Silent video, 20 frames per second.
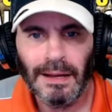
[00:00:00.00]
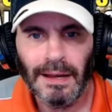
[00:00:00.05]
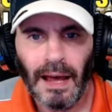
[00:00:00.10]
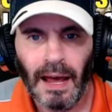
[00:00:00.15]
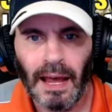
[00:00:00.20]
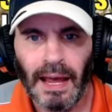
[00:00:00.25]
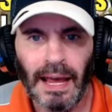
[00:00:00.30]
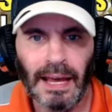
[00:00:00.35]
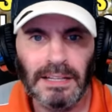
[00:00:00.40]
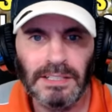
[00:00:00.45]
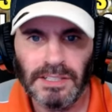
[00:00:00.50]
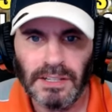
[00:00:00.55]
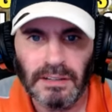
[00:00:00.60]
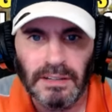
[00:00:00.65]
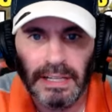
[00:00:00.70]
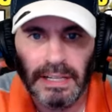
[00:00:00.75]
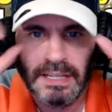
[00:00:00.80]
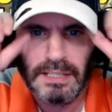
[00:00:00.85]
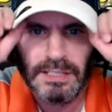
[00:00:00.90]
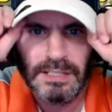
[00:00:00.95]
I
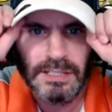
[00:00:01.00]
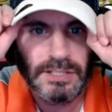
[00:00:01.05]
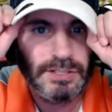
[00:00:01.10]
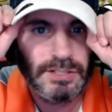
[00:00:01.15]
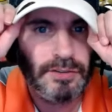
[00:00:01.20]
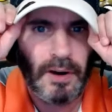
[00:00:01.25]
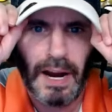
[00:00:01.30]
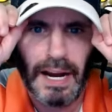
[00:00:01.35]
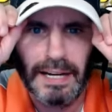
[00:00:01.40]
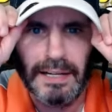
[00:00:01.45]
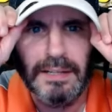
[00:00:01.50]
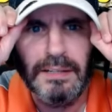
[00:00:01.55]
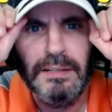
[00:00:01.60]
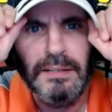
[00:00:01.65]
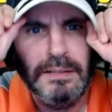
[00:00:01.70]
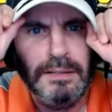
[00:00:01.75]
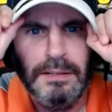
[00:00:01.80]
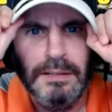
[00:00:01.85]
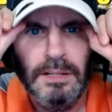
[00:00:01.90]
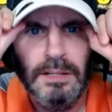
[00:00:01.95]
actually tried
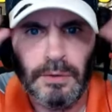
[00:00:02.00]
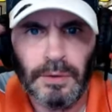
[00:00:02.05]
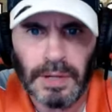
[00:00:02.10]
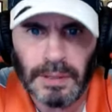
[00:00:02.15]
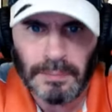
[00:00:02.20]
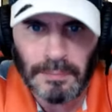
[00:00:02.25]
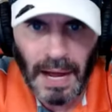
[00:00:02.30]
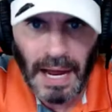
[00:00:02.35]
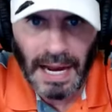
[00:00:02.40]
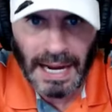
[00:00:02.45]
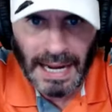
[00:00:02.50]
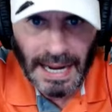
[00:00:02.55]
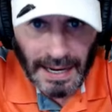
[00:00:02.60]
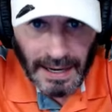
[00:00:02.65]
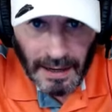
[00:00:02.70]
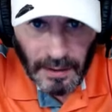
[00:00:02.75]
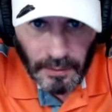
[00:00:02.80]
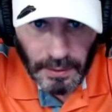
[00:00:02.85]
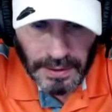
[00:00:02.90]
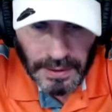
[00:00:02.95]
doing my
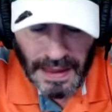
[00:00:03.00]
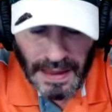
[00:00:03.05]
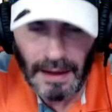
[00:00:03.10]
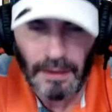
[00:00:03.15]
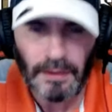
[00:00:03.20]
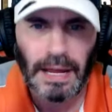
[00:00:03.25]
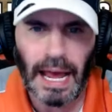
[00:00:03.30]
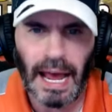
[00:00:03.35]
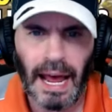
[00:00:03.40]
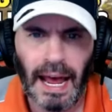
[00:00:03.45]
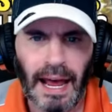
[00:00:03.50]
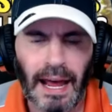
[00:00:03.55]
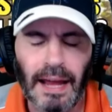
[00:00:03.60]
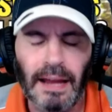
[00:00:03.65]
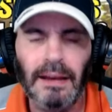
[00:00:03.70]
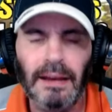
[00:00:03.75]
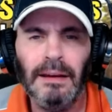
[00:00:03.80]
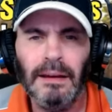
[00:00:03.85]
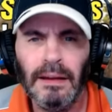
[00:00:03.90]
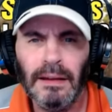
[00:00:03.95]
hair without a hat,
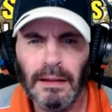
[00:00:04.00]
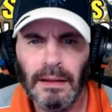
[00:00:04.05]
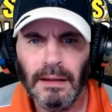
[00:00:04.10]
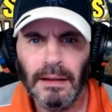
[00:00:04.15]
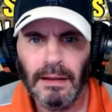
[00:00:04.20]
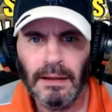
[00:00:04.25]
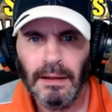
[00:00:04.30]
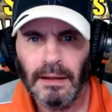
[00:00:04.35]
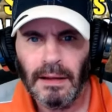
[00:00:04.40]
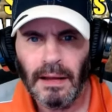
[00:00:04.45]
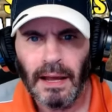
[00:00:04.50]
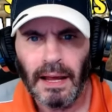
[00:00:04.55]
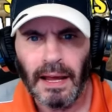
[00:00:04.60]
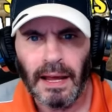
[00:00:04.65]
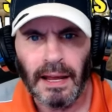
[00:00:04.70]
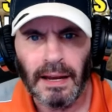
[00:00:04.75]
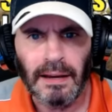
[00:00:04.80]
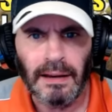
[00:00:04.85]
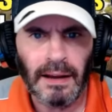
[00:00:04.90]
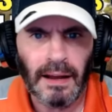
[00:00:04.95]

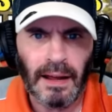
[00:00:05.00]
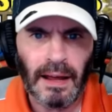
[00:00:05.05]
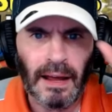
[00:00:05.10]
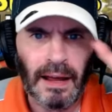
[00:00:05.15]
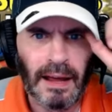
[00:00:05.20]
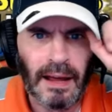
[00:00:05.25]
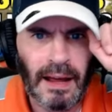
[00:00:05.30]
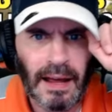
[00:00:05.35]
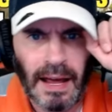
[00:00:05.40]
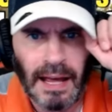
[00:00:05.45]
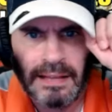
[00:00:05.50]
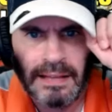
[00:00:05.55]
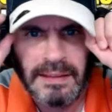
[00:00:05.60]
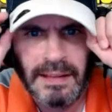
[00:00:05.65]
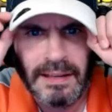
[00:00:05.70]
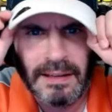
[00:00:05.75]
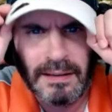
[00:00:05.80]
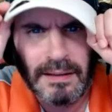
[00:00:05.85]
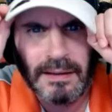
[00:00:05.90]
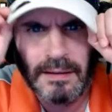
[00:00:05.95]
and I
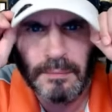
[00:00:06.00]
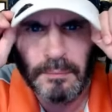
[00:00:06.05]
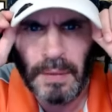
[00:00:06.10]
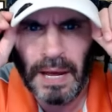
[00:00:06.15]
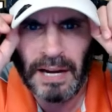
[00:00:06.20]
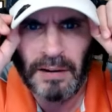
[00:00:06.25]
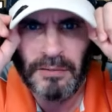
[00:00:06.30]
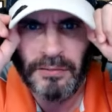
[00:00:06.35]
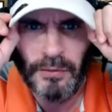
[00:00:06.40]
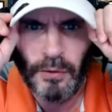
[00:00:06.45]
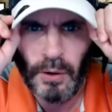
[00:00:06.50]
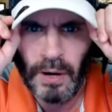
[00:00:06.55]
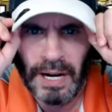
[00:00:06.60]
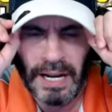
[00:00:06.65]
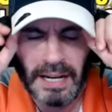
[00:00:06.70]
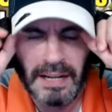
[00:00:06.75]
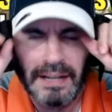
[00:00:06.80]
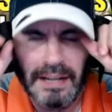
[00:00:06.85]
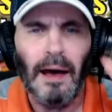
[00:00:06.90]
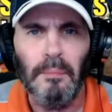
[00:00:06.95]
think my
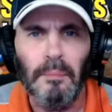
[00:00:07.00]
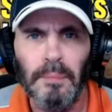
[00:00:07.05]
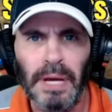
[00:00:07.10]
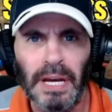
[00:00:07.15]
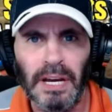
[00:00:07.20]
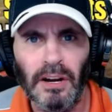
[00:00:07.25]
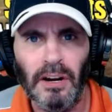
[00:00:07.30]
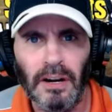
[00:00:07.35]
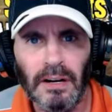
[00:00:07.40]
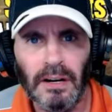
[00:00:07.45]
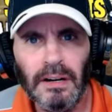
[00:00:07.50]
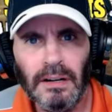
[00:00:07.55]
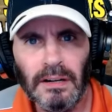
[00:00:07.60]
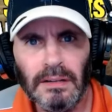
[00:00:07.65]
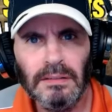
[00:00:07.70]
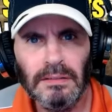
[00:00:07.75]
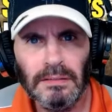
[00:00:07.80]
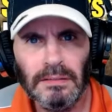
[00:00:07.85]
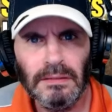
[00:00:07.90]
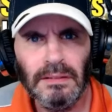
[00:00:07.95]
forehead got bigger.
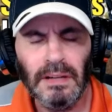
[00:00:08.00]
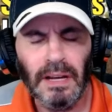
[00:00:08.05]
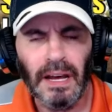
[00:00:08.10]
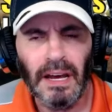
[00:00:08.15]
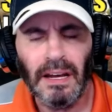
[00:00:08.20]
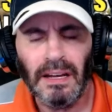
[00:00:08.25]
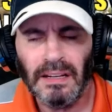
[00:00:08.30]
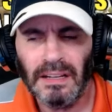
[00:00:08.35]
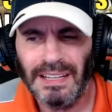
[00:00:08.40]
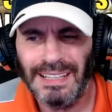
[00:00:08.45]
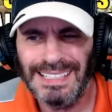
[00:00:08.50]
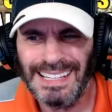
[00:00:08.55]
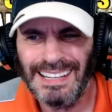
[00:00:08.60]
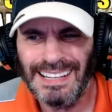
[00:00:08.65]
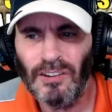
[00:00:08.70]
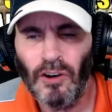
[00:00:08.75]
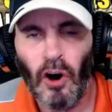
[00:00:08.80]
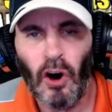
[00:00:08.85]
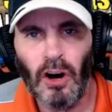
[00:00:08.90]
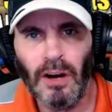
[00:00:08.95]
Yeah, it's
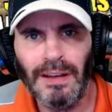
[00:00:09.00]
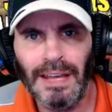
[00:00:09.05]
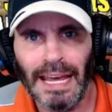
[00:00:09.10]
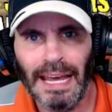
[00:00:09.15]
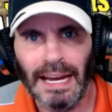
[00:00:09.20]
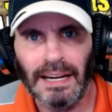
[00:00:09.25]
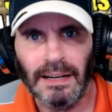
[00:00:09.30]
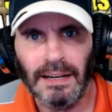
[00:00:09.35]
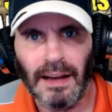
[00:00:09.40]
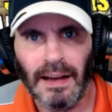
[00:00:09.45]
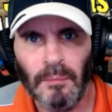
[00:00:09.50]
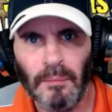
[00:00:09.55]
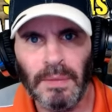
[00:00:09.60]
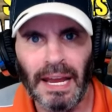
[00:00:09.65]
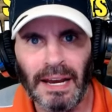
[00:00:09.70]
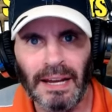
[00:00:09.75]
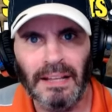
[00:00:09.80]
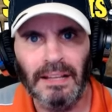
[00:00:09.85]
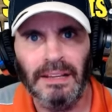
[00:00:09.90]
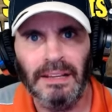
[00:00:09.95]
elongated. I'm
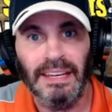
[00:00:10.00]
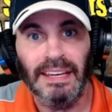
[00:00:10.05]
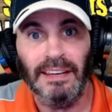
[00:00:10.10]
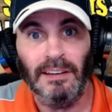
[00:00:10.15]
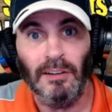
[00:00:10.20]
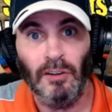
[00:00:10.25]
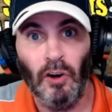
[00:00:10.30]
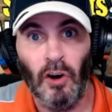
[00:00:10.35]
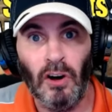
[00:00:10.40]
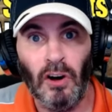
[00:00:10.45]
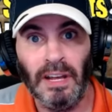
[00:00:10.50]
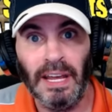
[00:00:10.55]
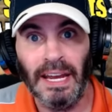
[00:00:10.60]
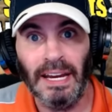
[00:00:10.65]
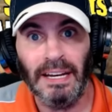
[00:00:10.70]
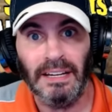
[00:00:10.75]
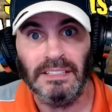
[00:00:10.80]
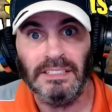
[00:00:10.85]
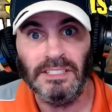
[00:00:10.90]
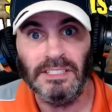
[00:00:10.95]
getting the
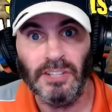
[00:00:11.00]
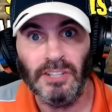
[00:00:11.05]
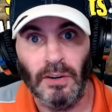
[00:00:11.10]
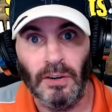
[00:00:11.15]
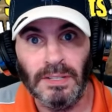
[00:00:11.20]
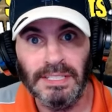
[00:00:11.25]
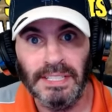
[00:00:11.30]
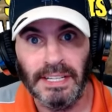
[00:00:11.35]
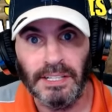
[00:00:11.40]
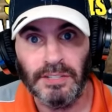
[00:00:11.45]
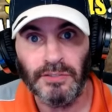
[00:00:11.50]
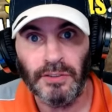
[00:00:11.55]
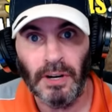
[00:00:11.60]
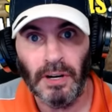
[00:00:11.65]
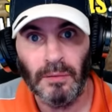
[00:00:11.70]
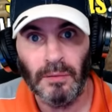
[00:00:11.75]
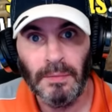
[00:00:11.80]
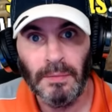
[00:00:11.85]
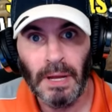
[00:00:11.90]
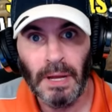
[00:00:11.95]
elongated skull
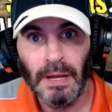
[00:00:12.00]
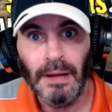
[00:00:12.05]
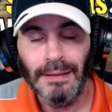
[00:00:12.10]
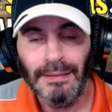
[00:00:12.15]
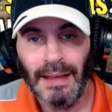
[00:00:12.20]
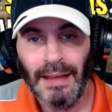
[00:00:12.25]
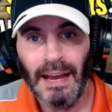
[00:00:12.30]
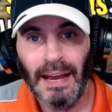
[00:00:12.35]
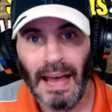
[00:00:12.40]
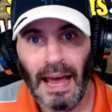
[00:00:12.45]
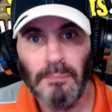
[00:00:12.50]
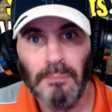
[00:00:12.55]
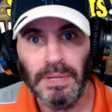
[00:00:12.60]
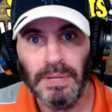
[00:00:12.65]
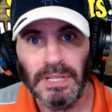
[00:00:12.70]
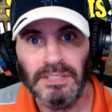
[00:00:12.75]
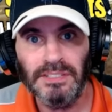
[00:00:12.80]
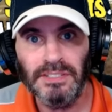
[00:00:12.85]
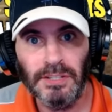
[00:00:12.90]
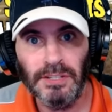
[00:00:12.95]
syndrome. That
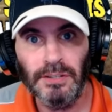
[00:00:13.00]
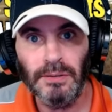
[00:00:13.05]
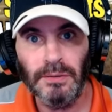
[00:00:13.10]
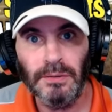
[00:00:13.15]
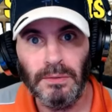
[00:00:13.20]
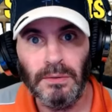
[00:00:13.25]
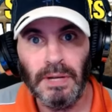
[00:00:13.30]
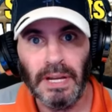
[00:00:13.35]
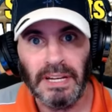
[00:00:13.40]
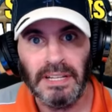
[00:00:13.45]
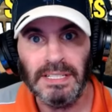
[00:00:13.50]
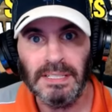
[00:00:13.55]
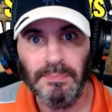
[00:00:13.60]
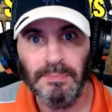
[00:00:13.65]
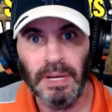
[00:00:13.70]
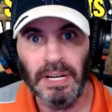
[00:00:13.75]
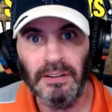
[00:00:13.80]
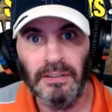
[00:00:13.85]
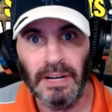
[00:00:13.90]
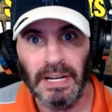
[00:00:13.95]
happens to
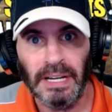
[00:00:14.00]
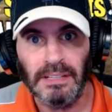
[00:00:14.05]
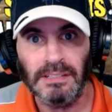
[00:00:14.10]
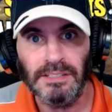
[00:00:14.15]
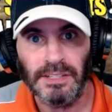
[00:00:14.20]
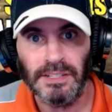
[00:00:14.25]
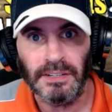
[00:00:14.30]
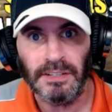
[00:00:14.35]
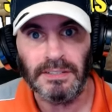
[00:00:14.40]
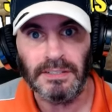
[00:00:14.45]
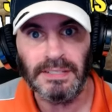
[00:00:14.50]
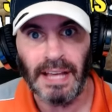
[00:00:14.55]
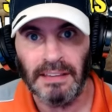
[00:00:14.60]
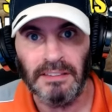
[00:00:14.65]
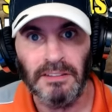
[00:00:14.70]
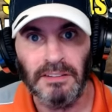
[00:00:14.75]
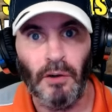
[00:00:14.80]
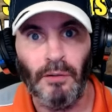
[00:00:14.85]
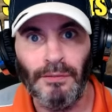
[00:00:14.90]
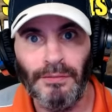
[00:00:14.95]
experiencers that
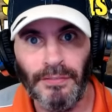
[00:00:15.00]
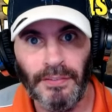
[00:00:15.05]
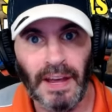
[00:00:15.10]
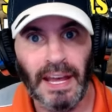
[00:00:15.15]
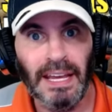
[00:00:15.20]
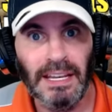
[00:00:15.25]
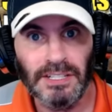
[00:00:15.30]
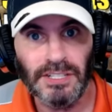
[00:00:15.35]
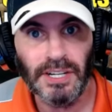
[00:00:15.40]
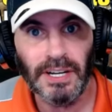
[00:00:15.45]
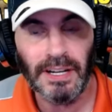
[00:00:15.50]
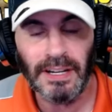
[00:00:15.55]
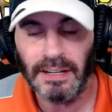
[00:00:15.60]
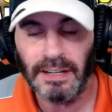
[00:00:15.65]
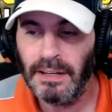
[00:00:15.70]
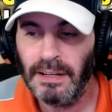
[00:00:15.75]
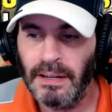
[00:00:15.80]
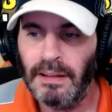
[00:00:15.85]
don't fake shit.